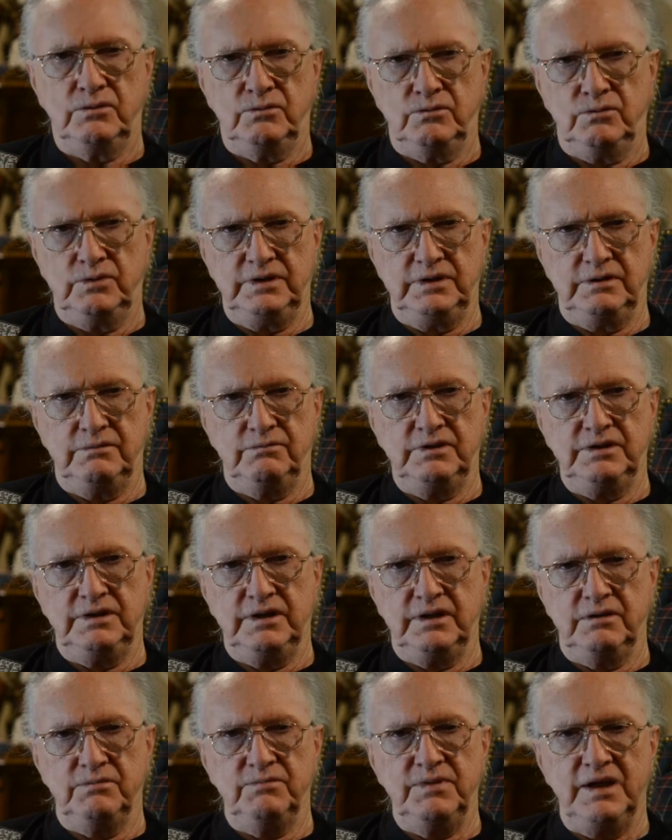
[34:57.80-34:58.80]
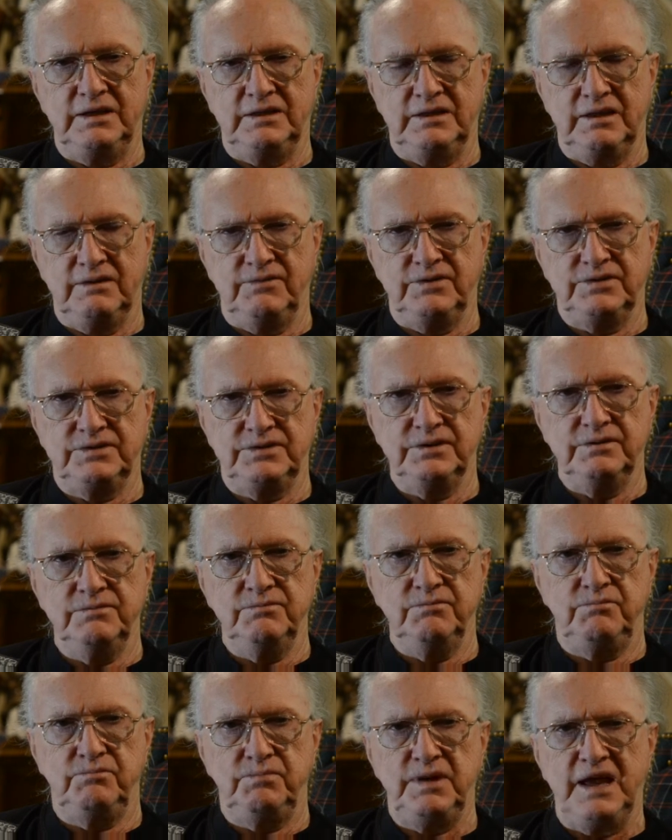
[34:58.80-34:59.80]
we did a
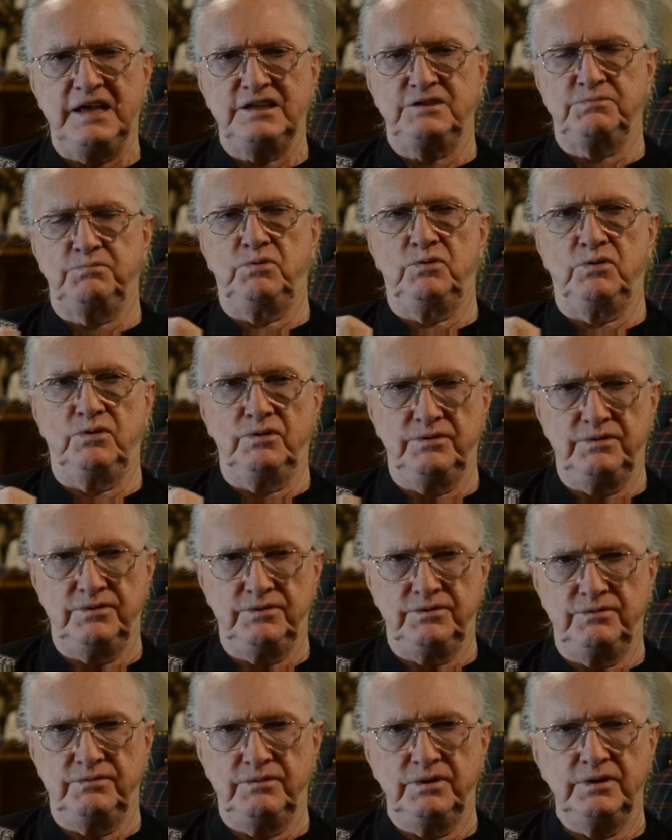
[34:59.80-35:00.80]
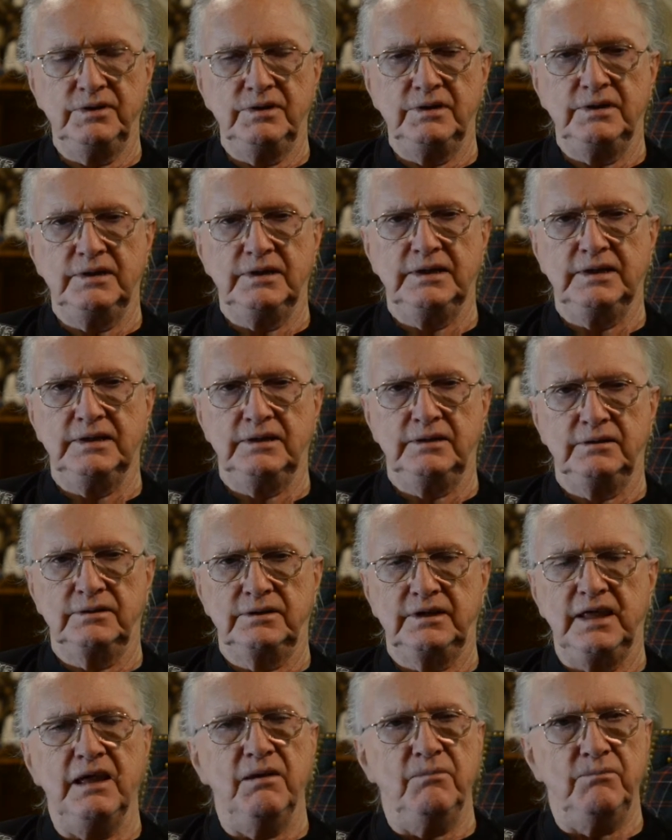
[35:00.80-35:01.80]
magnificent passport
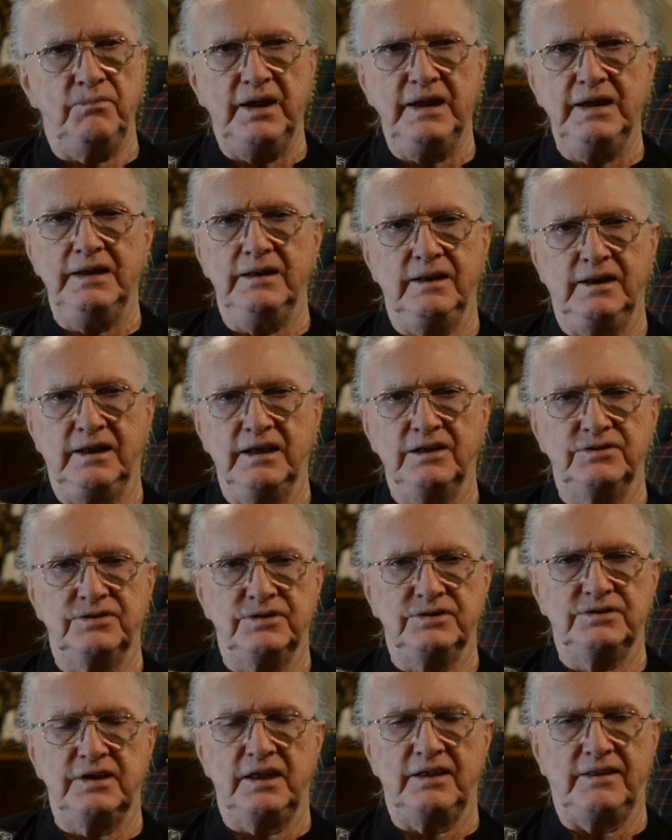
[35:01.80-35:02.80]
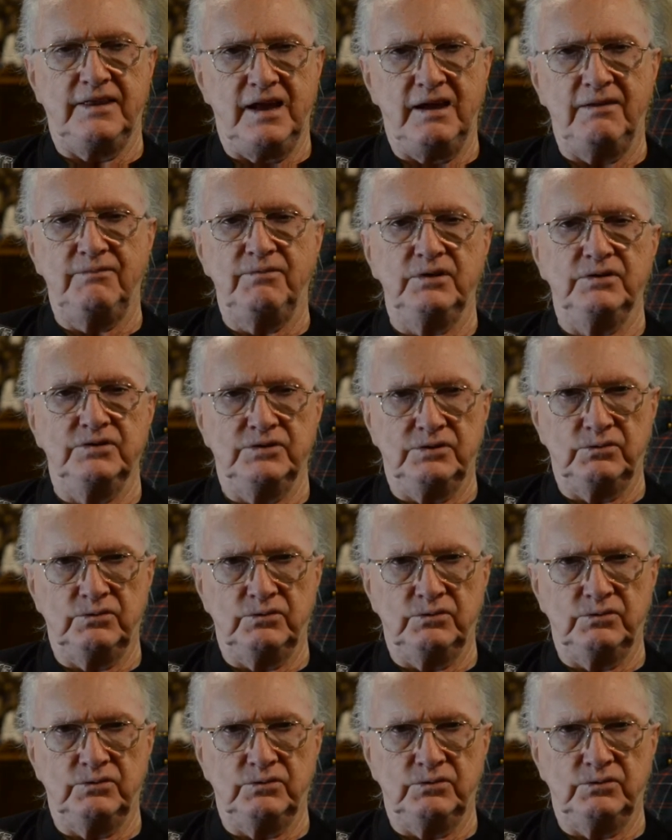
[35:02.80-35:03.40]
campaign against the South Africans